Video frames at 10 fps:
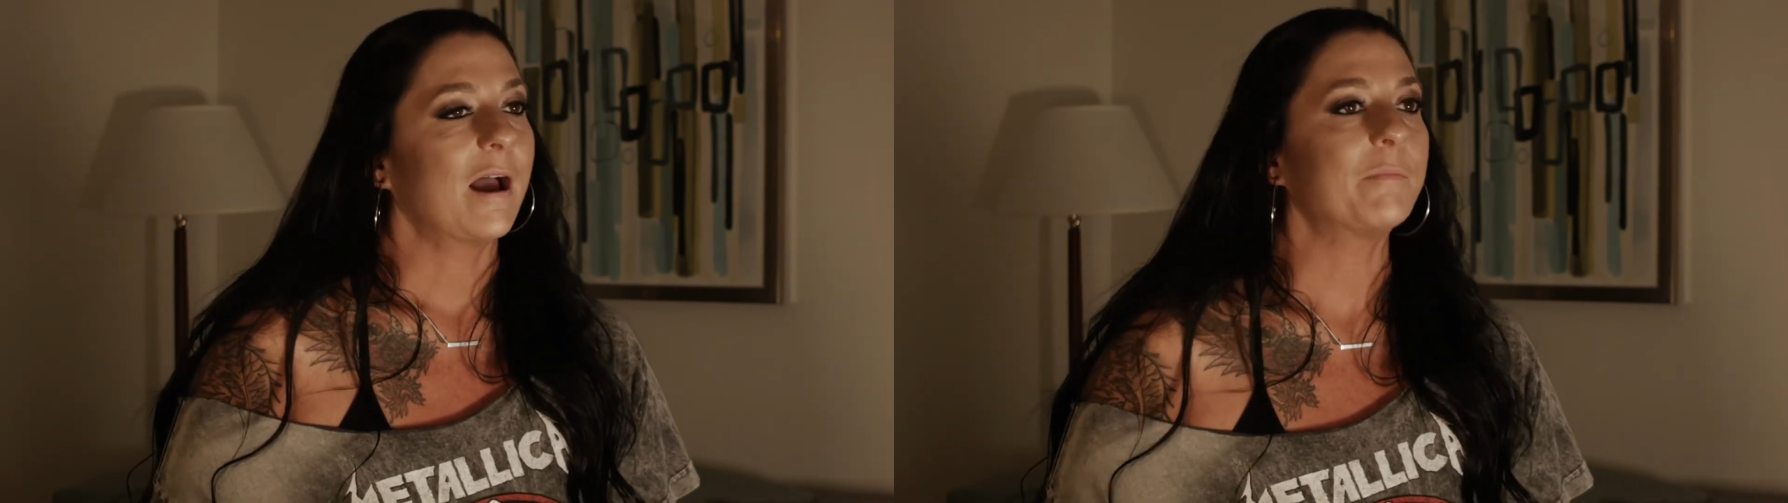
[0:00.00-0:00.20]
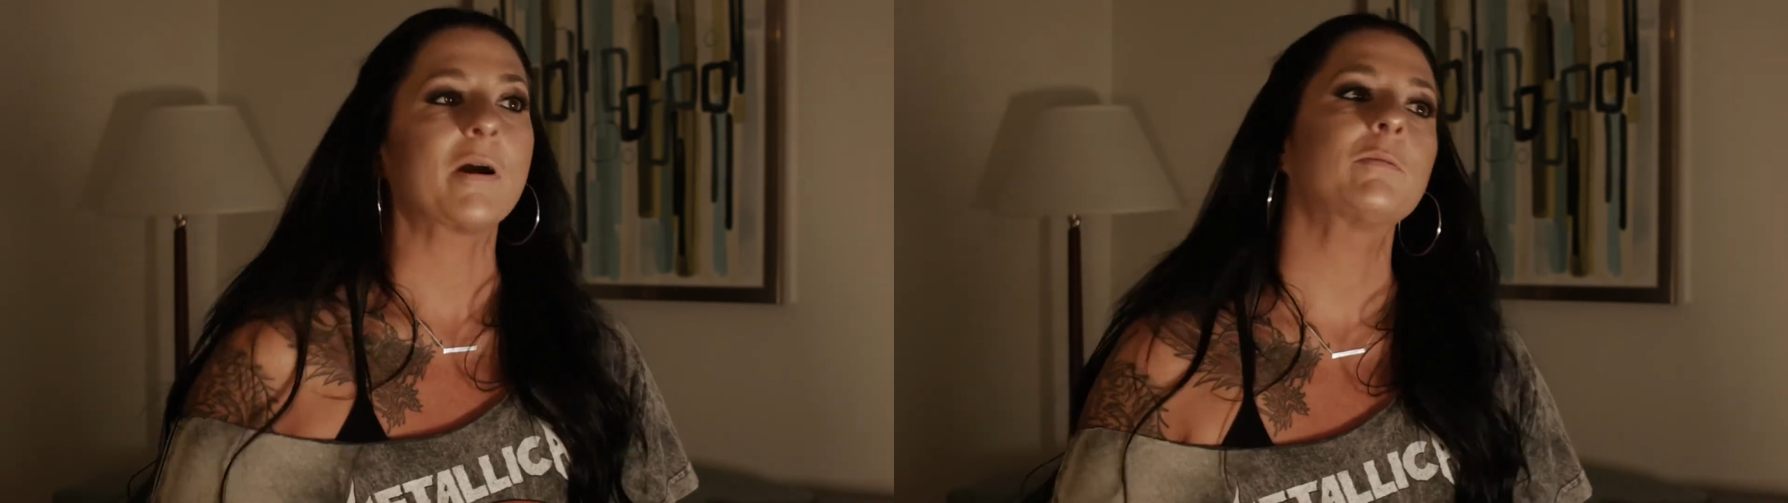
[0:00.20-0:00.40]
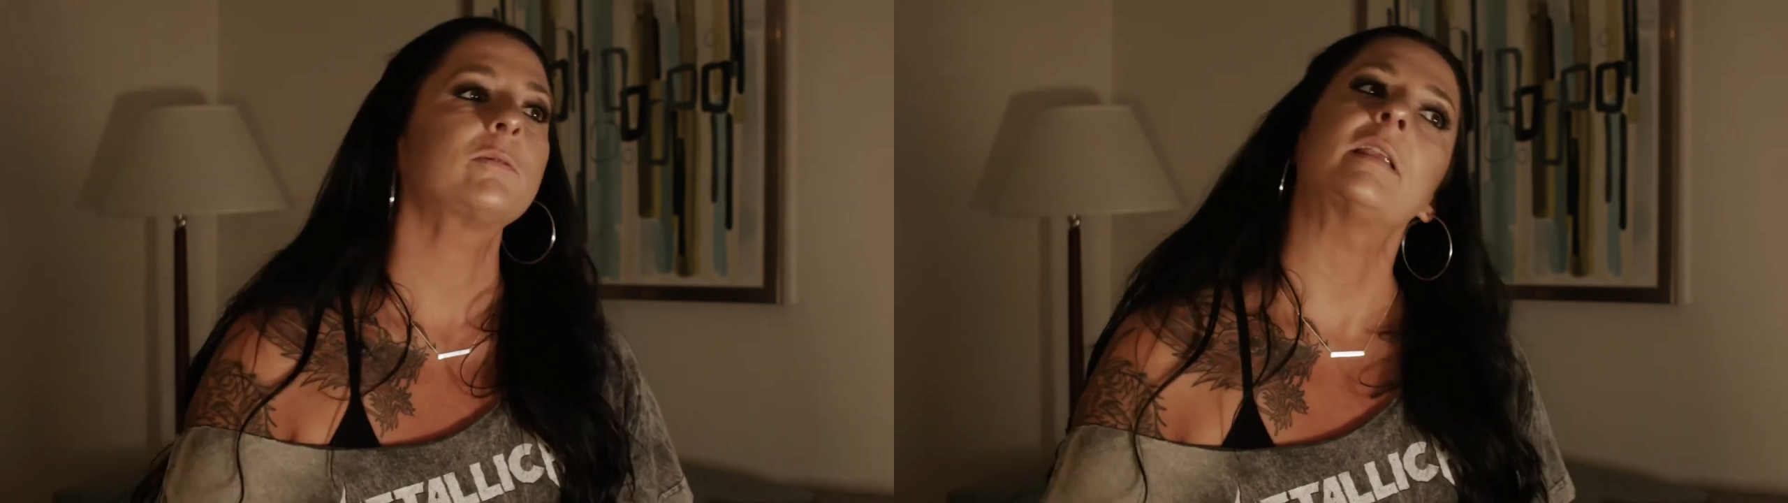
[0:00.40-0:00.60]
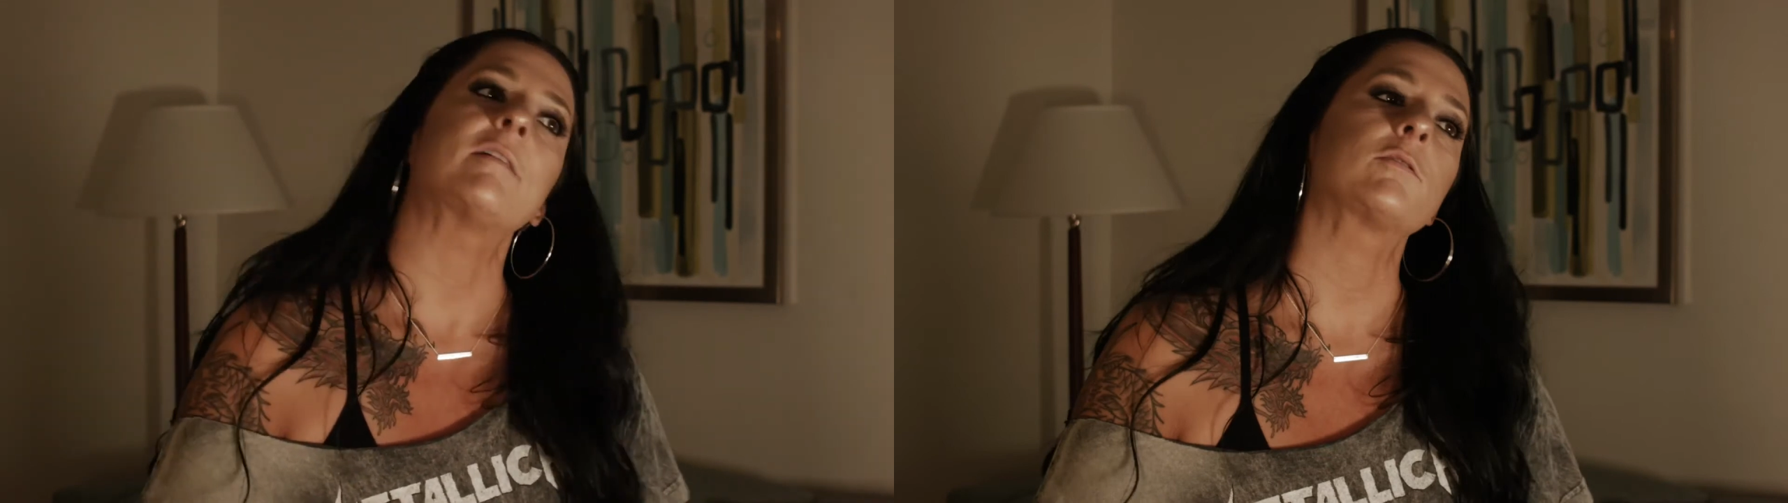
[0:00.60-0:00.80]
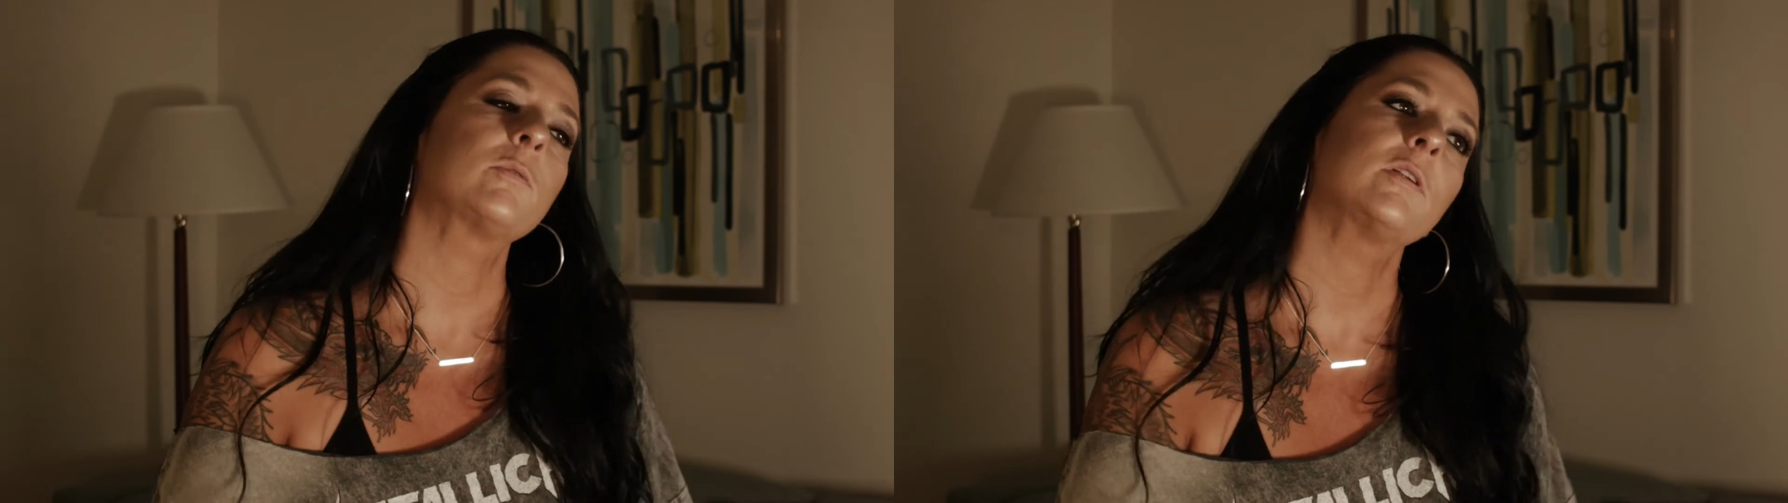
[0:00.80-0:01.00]
I probably
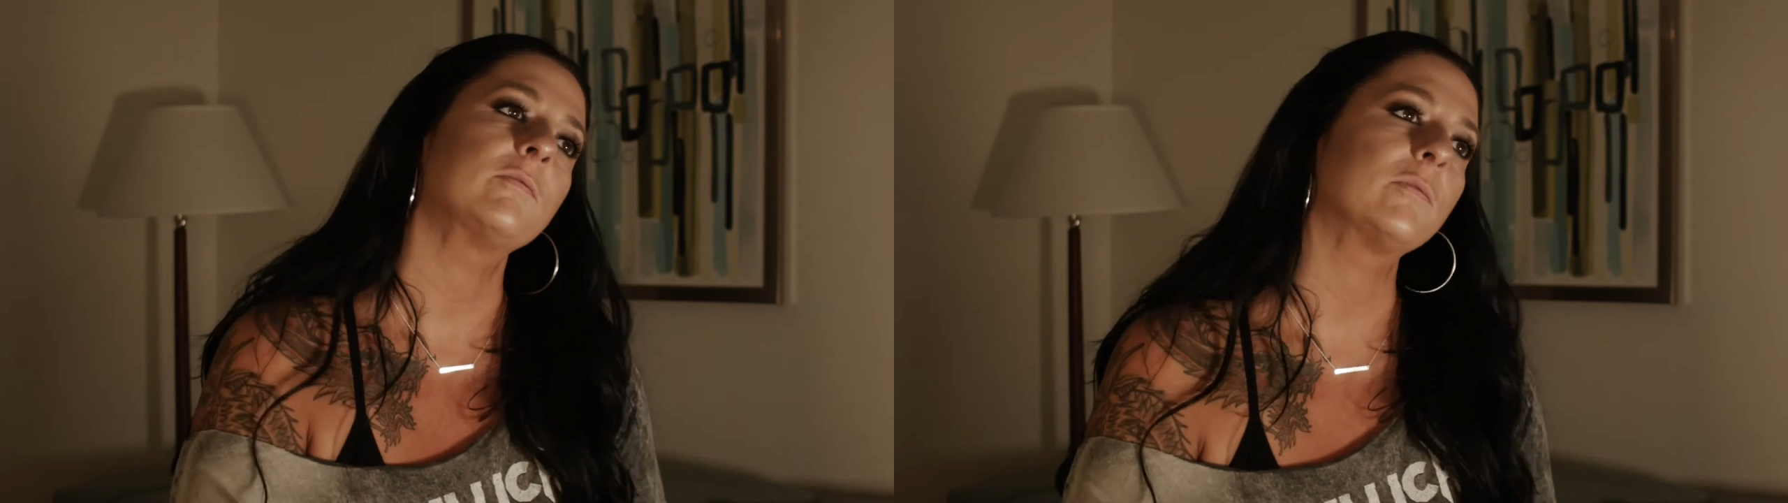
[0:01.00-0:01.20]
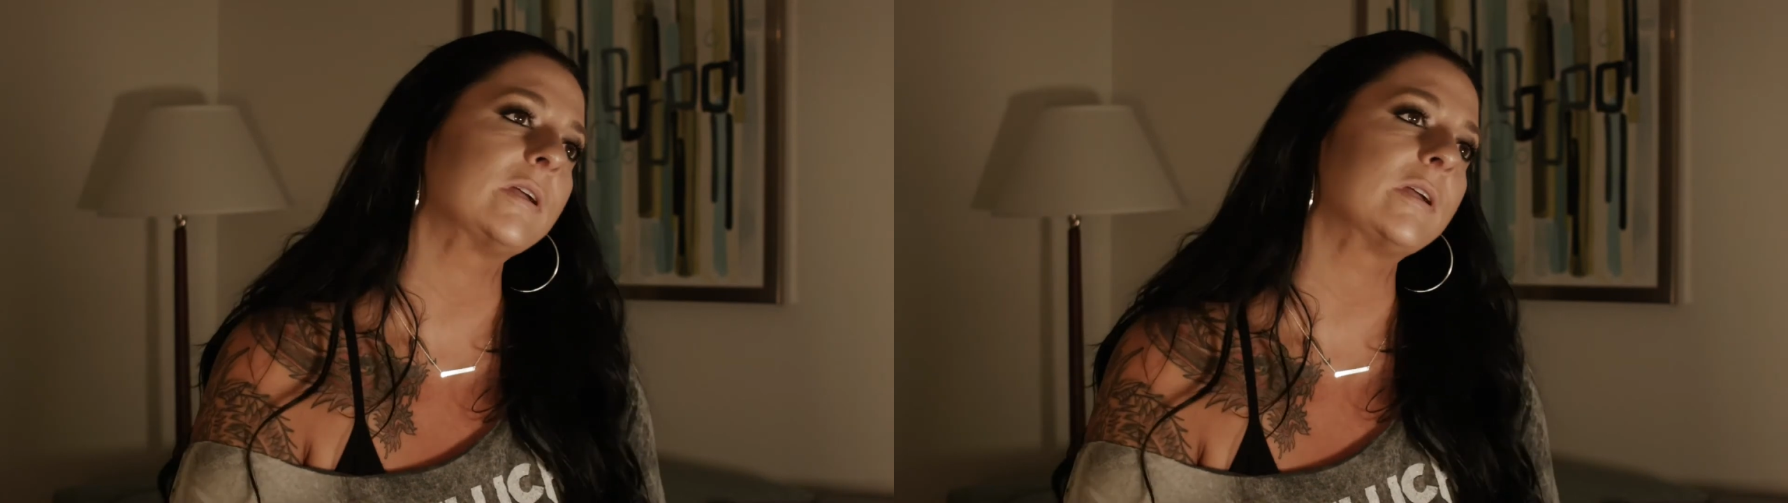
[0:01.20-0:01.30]
never would have